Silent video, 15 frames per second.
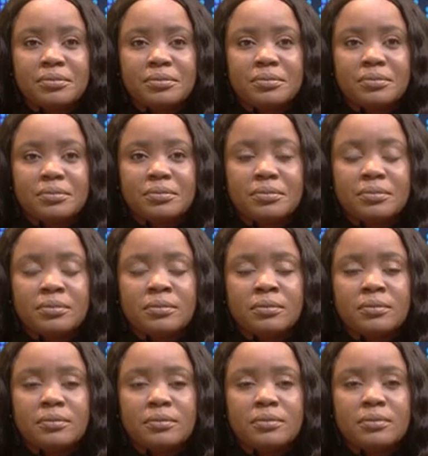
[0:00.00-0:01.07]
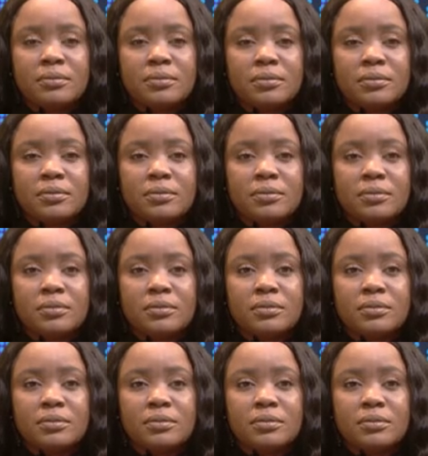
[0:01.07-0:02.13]

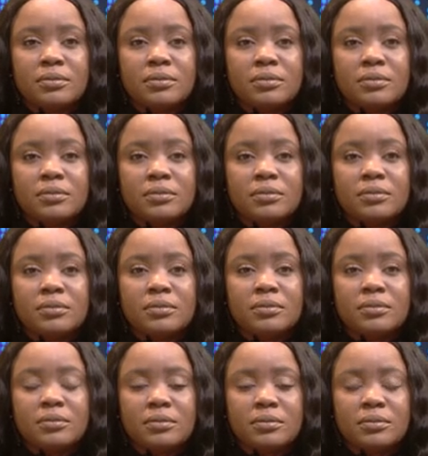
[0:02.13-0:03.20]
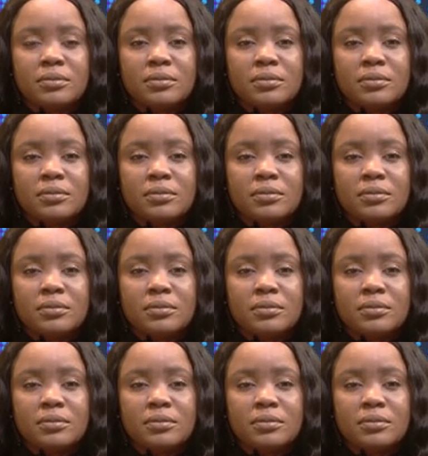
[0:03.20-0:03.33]
(not speaking)